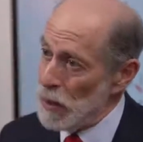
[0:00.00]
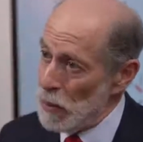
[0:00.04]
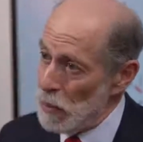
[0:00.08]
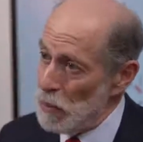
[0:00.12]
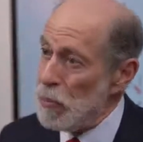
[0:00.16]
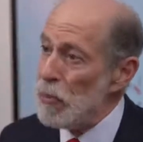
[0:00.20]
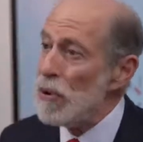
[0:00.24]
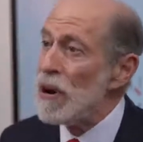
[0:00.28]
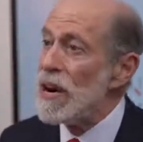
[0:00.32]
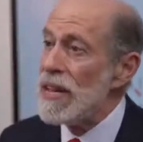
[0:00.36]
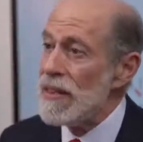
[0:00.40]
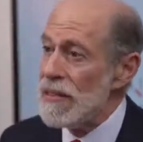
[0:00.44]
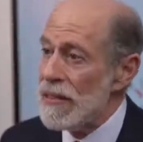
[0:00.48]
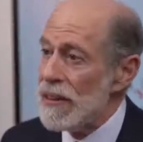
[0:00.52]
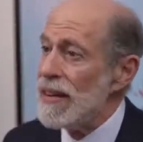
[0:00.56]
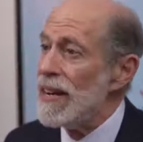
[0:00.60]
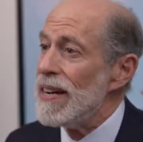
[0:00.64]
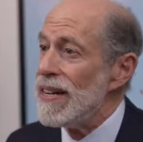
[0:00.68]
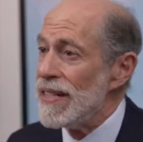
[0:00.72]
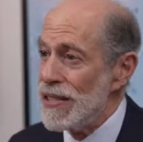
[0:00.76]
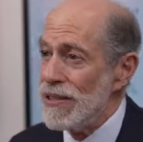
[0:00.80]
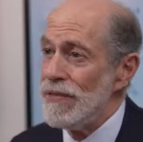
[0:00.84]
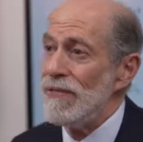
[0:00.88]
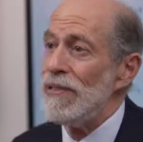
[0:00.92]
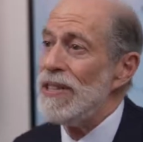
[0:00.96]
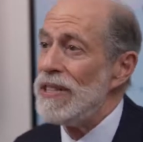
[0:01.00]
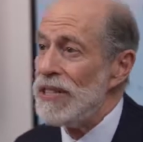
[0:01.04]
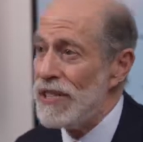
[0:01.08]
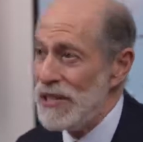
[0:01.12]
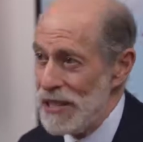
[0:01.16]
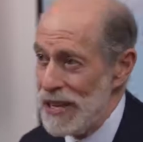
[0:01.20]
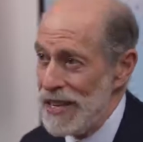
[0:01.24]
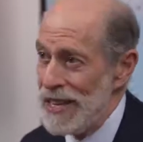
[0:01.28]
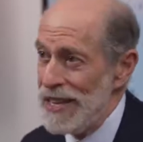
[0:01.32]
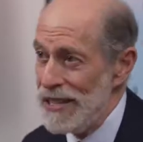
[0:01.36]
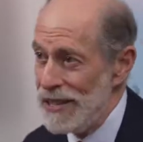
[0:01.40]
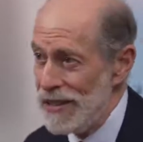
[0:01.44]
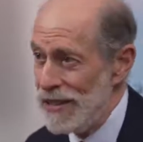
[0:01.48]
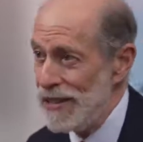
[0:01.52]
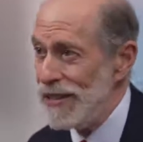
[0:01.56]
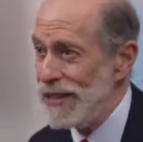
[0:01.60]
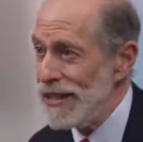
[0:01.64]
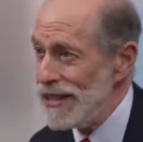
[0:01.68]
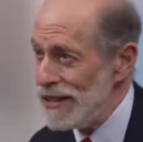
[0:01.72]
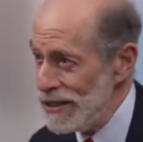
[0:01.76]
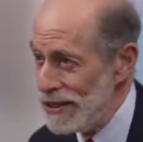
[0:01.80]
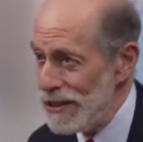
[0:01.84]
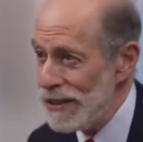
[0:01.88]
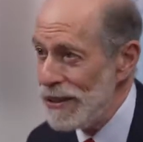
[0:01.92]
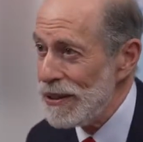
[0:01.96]
bring the kinds of insights
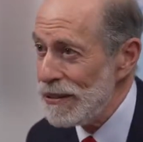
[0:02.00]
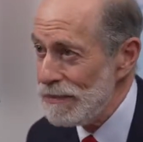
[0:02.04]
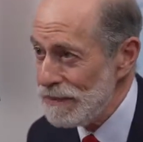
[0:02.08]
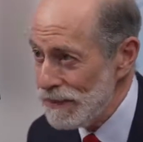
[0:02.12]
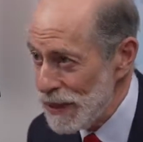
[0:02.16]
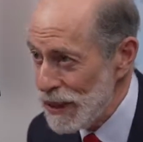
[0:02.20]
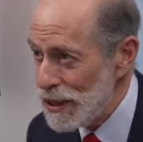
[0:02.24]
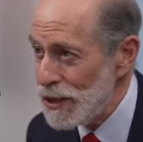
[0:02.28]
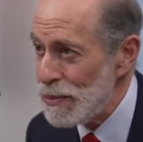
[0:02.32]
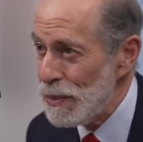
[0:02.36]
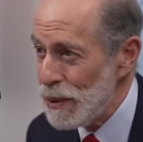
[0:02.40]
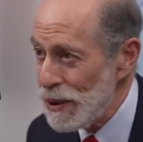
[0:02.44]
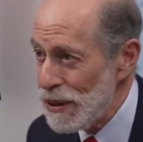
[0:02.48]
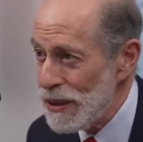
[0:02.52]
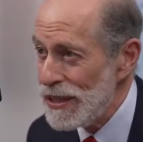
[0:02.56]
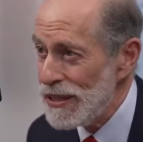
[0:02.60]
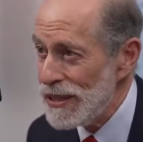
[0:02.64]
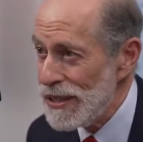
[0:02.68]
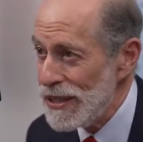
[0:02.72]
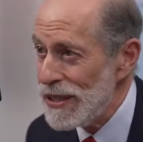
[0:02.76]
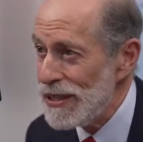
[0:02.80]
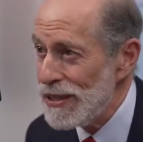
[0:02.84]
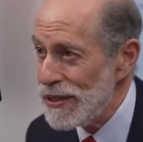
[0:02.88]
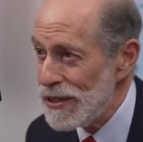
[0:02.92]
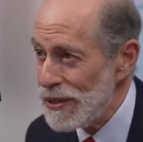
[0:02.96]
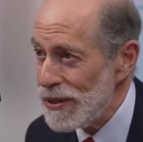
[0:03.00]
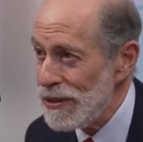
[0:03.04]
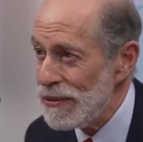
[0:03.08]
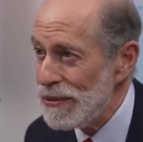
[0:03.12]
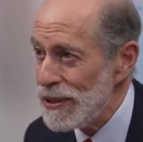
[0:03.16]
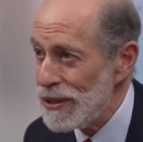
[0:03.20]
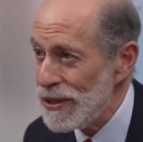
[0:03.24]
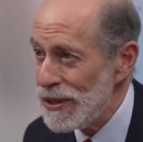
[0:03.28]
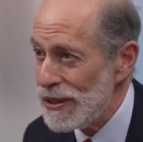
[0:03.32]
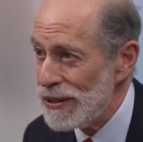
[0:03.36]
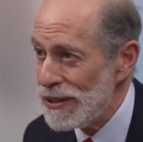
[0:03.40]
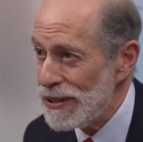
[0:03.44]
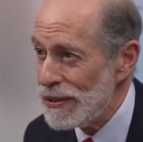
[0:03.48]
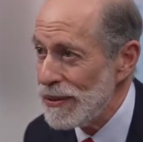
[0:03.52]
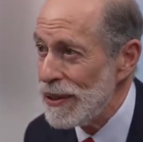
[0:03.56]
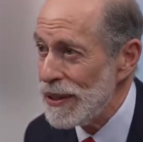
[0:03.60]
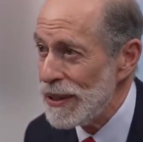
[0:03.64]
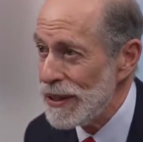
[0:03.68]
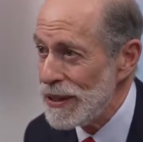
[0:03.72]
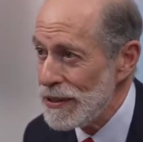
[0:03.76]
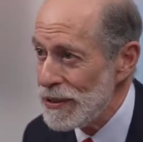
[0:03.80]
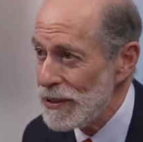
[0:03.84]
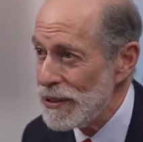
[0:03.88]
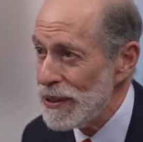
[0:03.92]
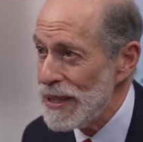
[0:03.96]
that your experience in service to our
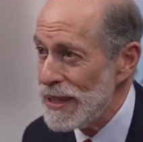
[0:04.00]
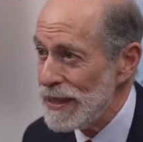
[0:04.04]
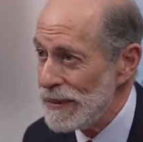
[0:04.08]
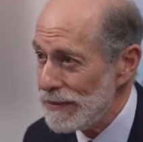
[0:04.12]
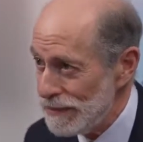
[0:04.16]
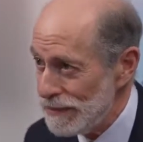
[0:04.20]
country